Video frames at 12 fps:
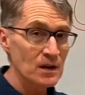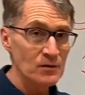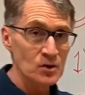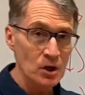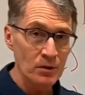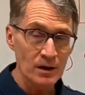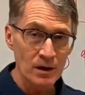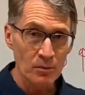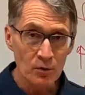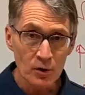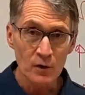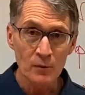that have shown an
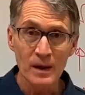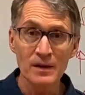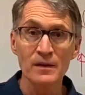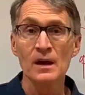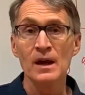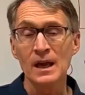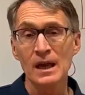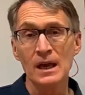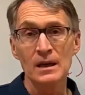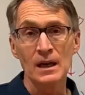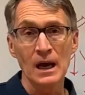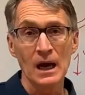improvement
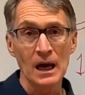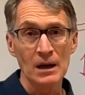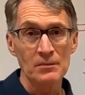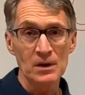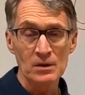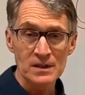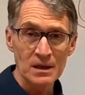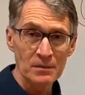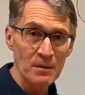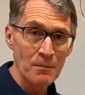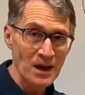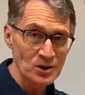in some of
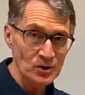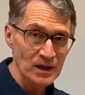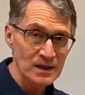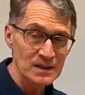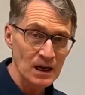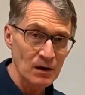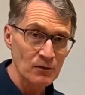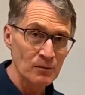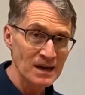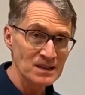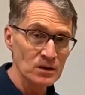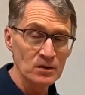the metrics of
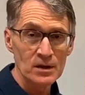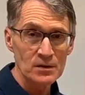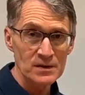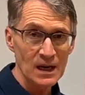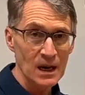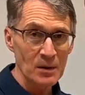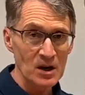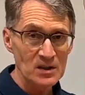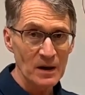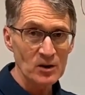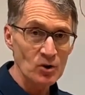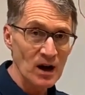muscle using MR
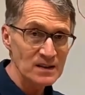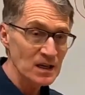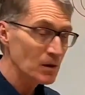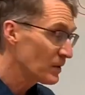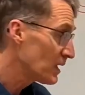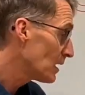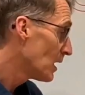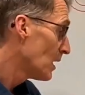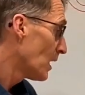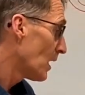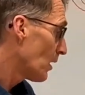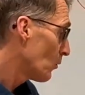spectroscopy
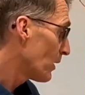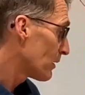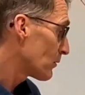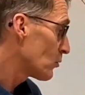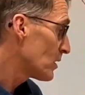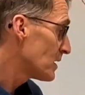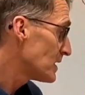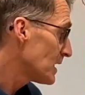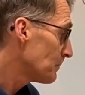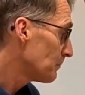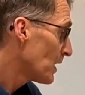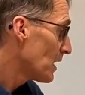with
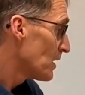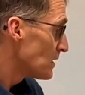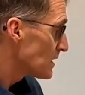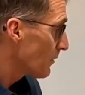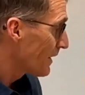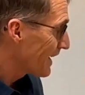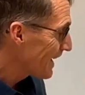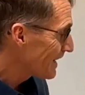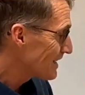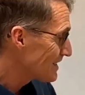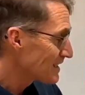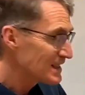creatine. So again,
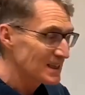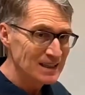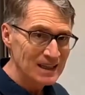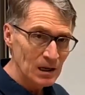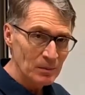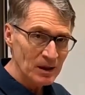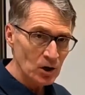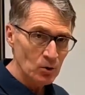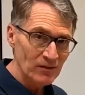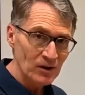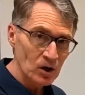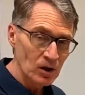this is a little bit
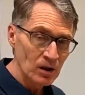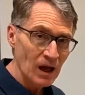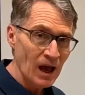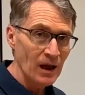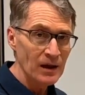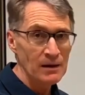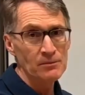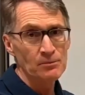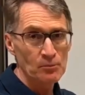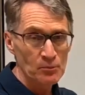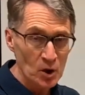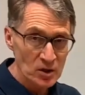equivocal. I
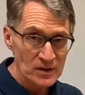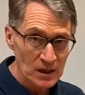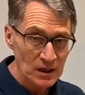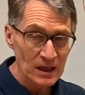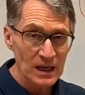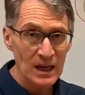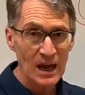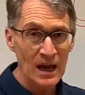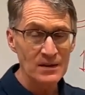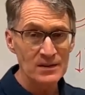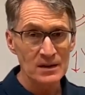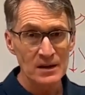personally,
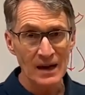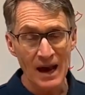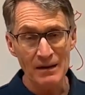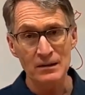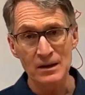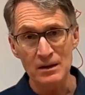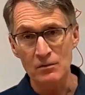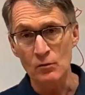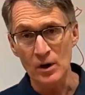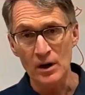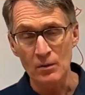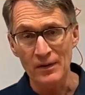as an athlete and
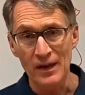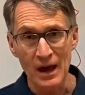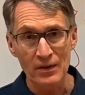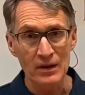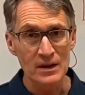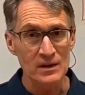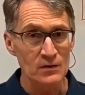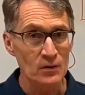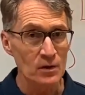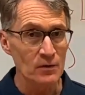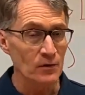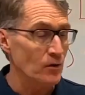working with athletes
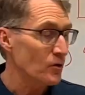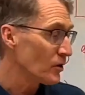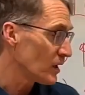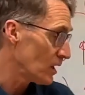for 30